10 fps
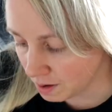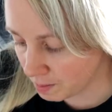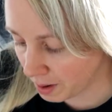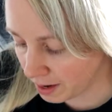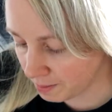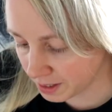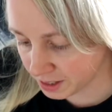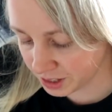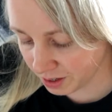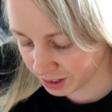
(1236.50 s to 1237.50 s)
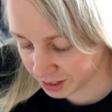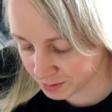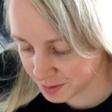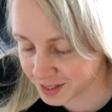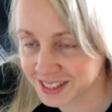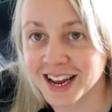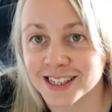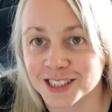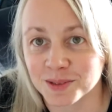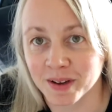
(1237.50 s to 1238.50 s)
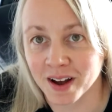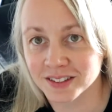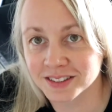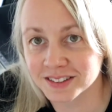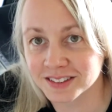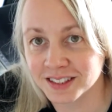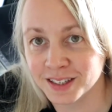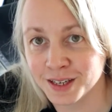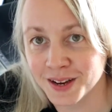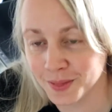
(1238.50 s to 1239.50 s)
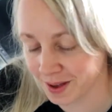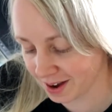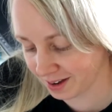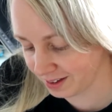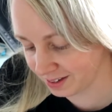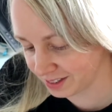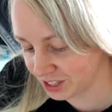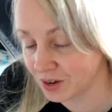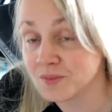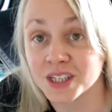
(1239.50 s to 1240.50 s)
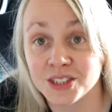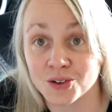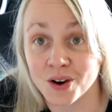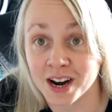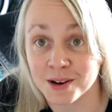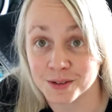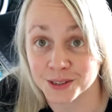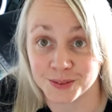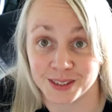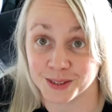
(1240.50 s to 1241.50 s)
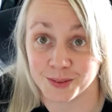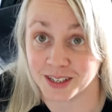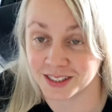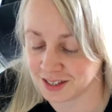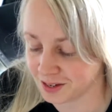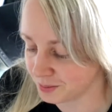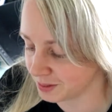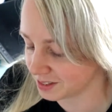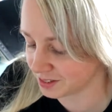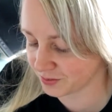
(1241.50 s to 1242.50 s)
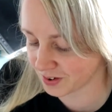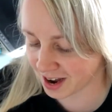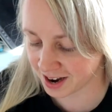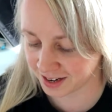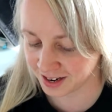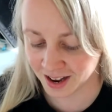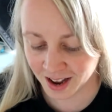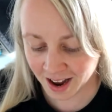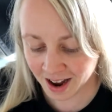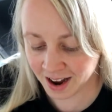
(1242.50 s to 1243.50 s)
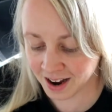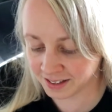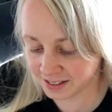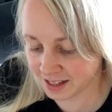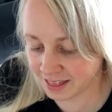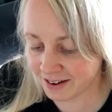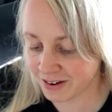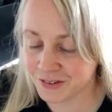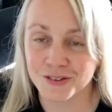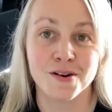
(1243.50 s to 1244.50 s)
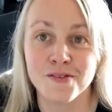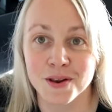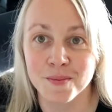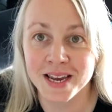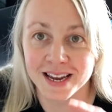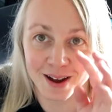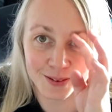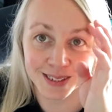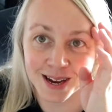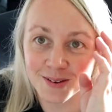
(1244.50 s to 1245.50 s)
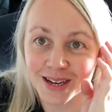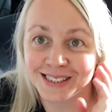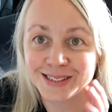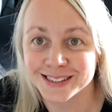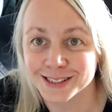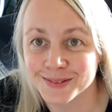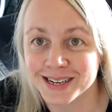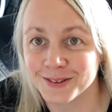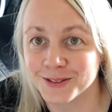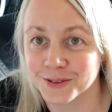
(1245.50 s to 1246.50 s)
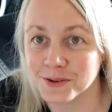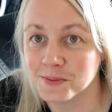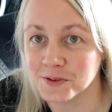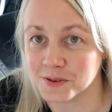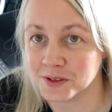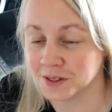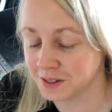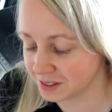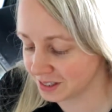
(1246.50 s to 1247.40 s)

But I am going to show you some of my sketches because you know that I generally draw animals, which is what I do, which is fine. And they're after a flamingo, so it's not something I've drawn before.